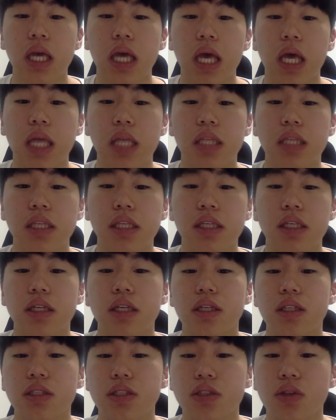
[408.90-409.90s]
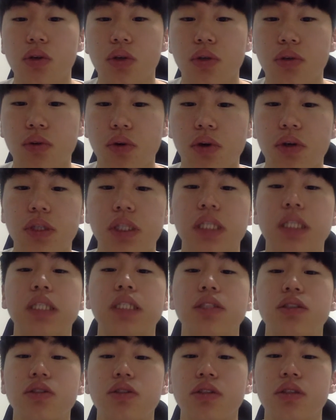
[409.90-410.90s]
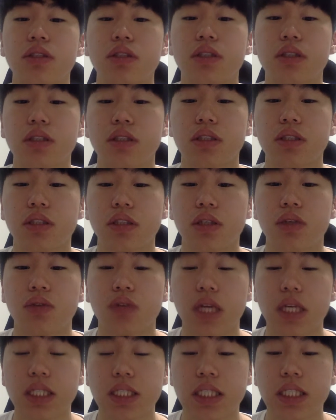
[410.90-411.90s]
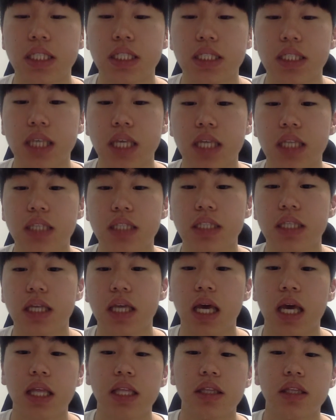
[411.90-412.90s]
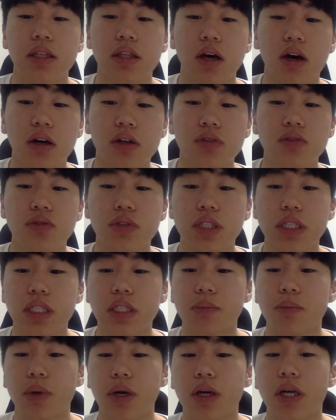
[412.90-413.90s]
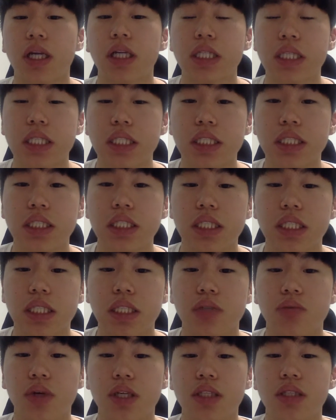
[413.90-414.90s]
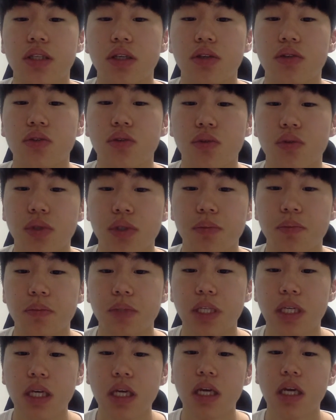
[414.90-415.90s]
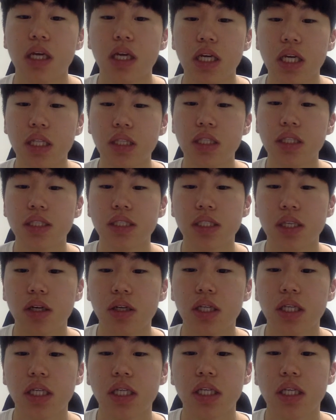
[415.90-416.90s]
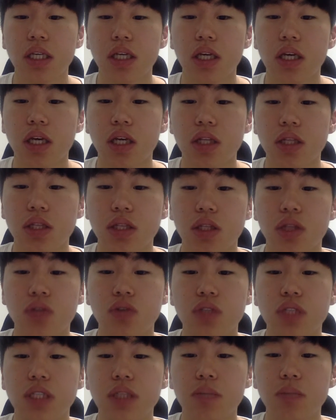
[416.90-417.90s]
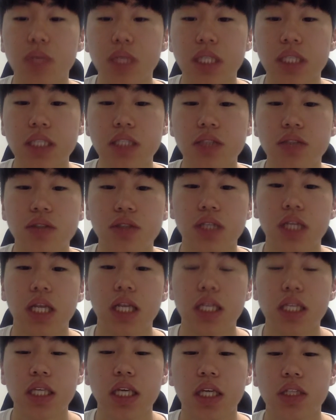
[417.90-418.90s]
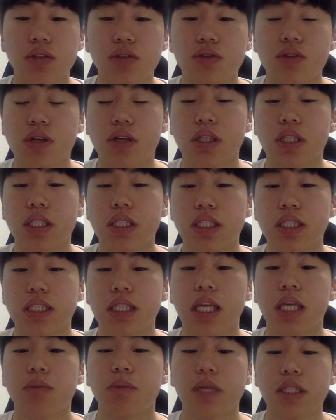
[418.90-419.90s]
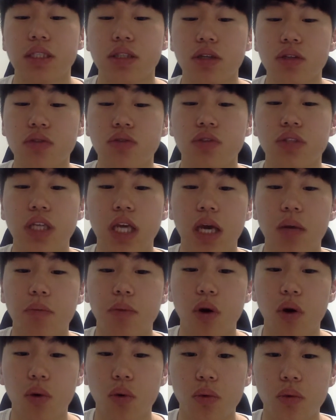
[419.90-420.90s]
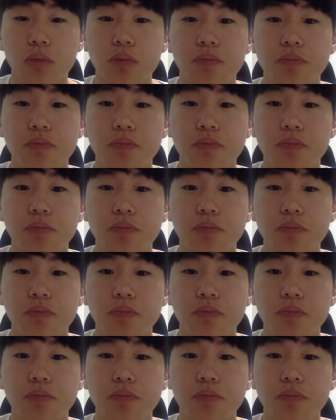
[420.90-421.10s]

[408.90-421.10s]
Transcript: and soy grown in the United States and non-GE varieties in Western Europe. In this study, G means genetic engineering, same as the GMO.